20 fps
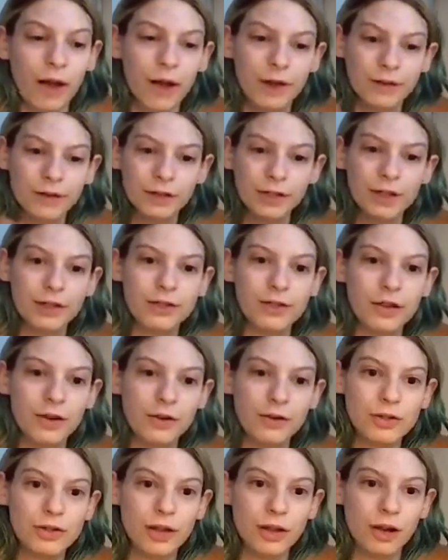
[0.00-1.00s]
as the days
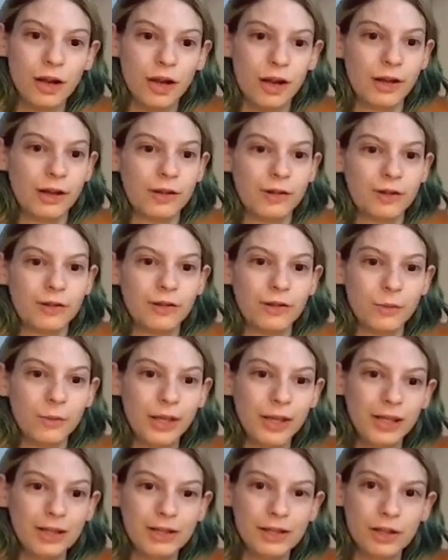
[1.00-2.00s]
goes on, the
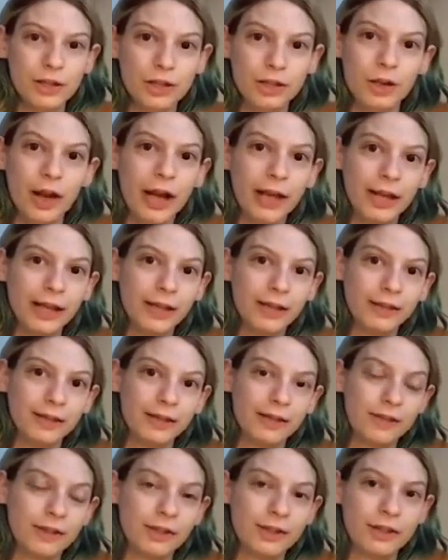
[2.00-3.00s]
wings are dragging
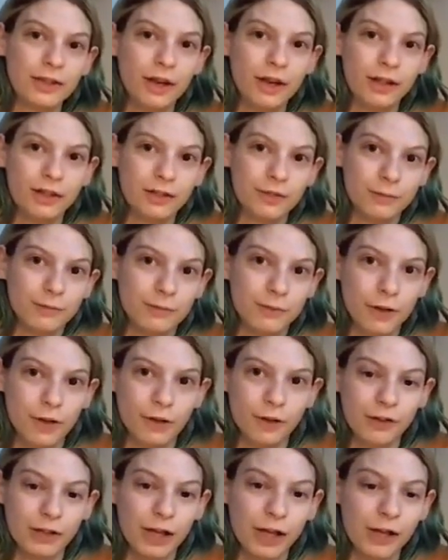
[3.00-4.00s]
the leotard
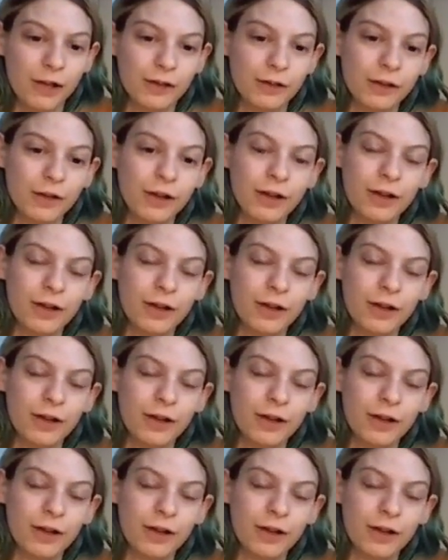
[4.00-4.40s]
further down,